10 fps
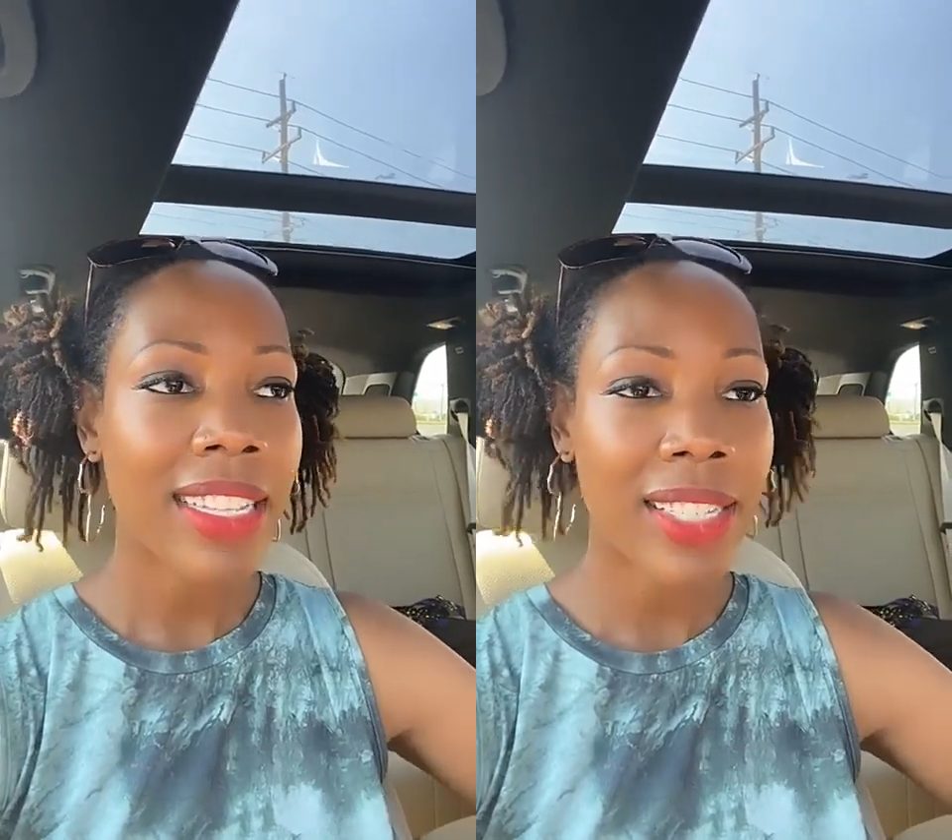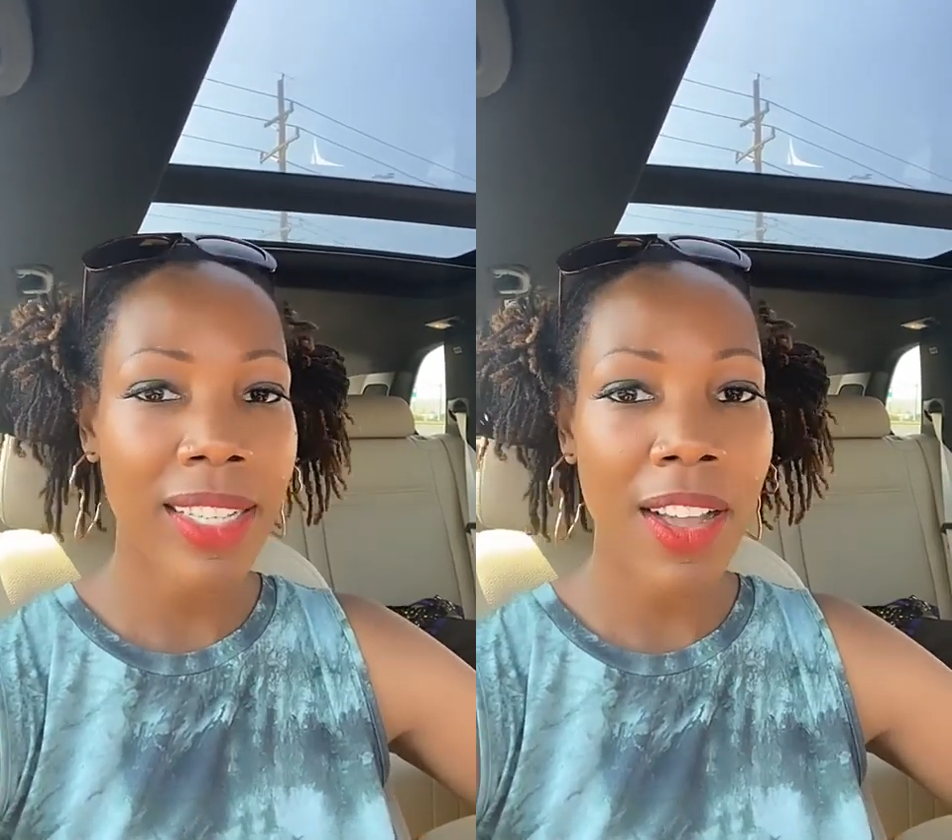
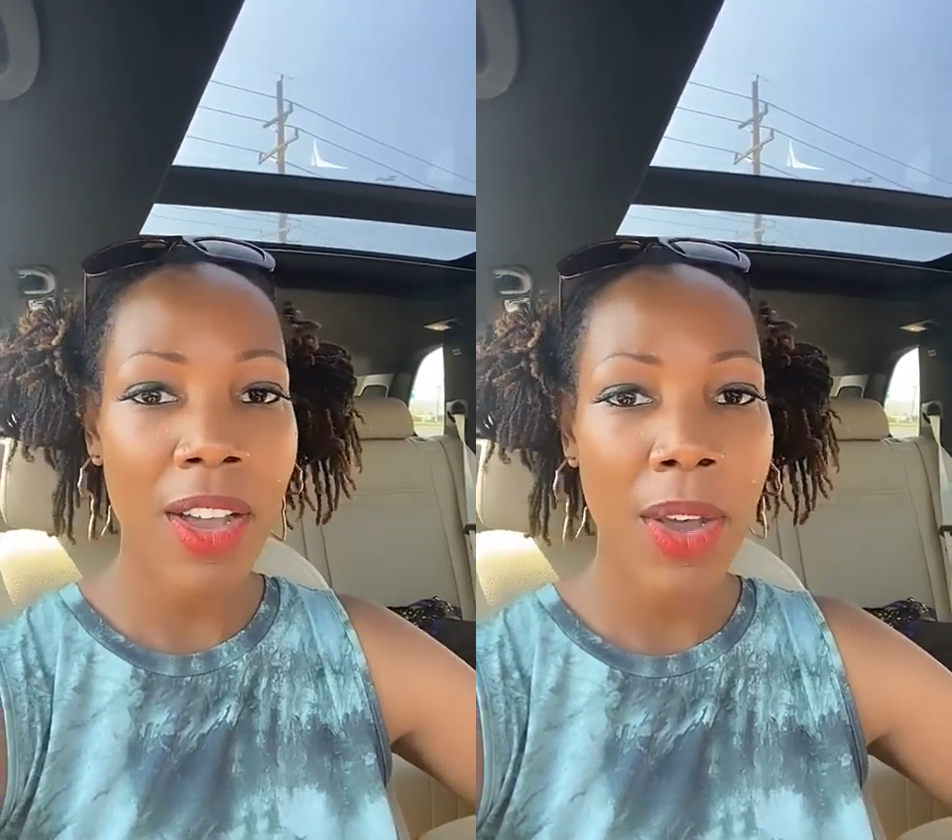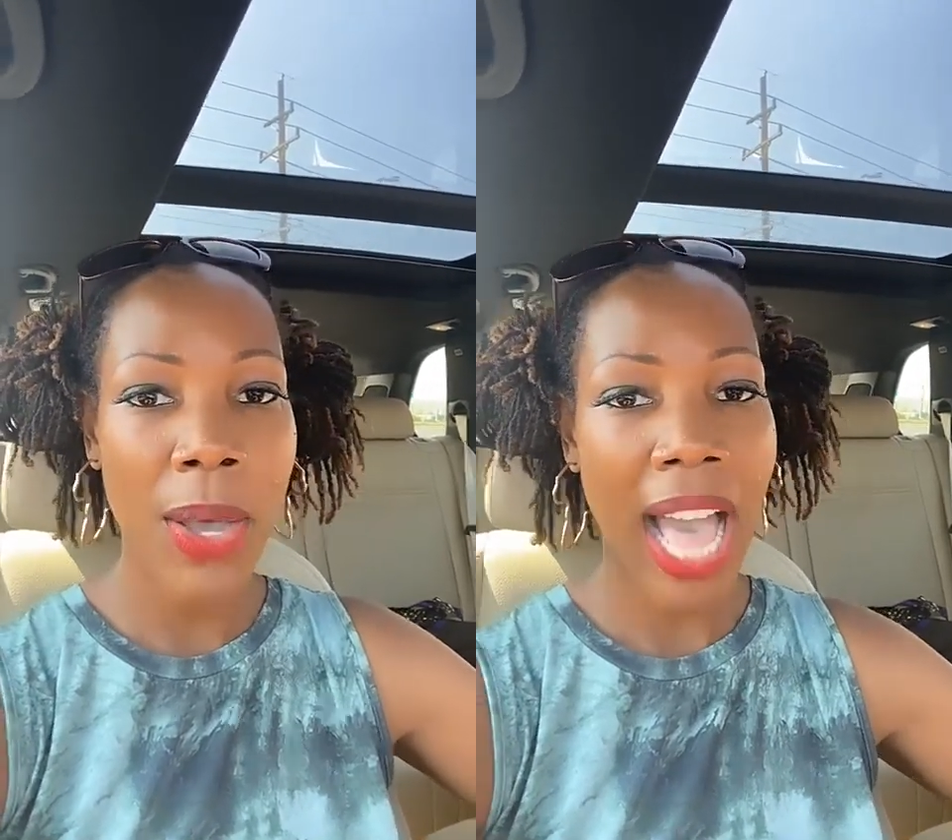And so
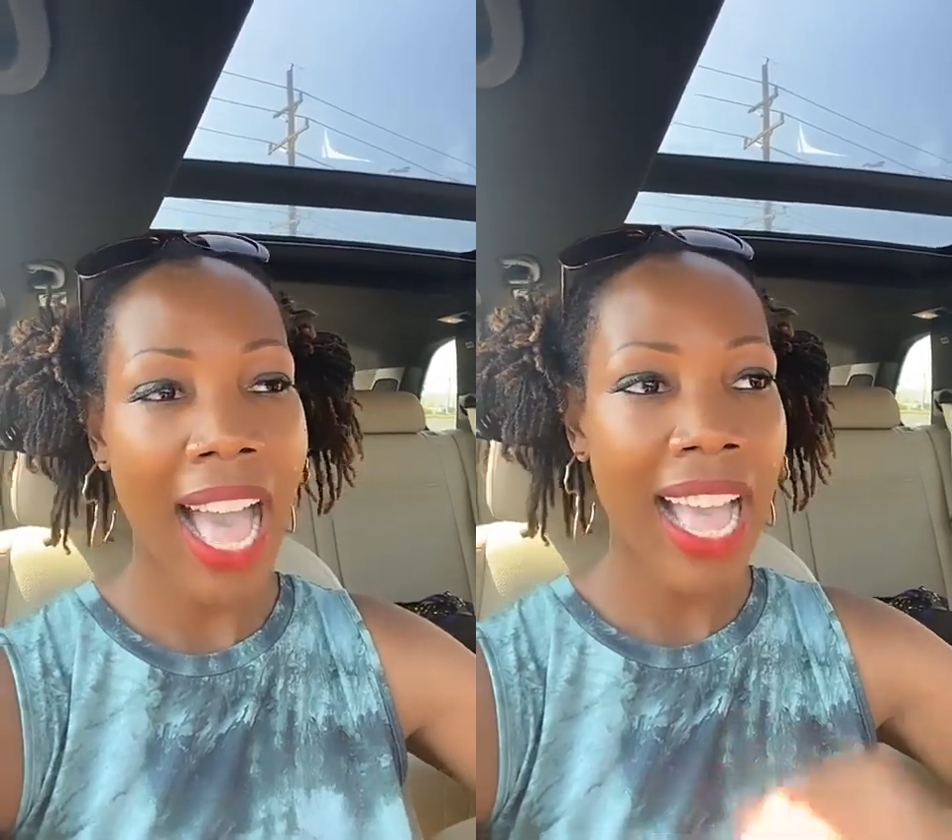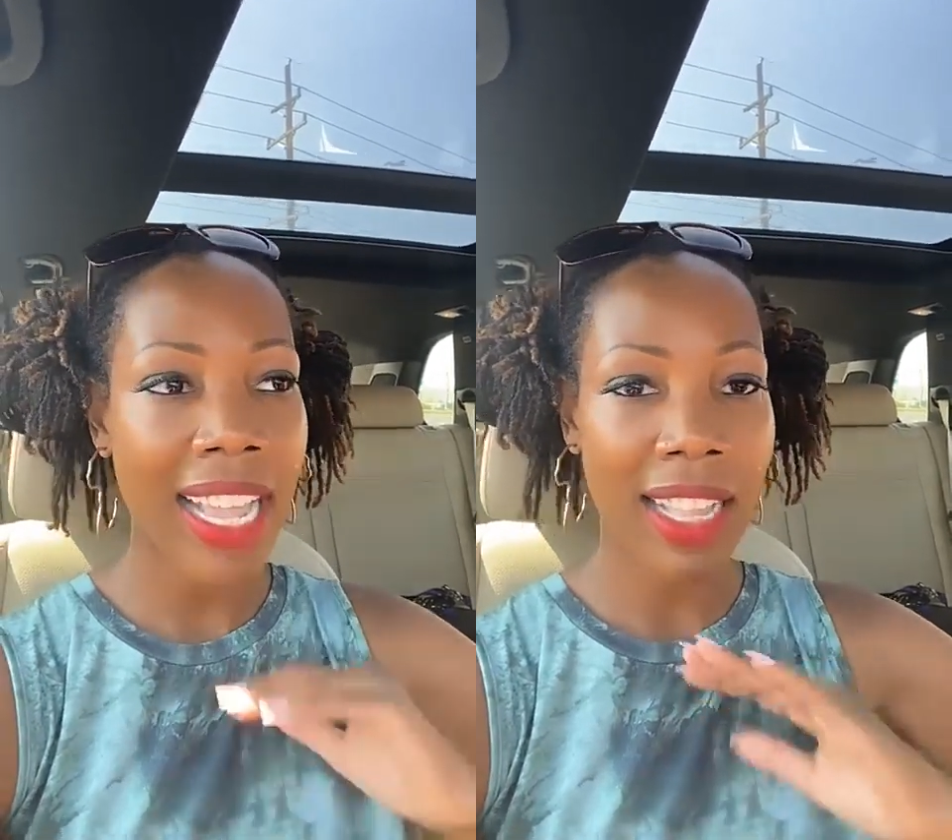I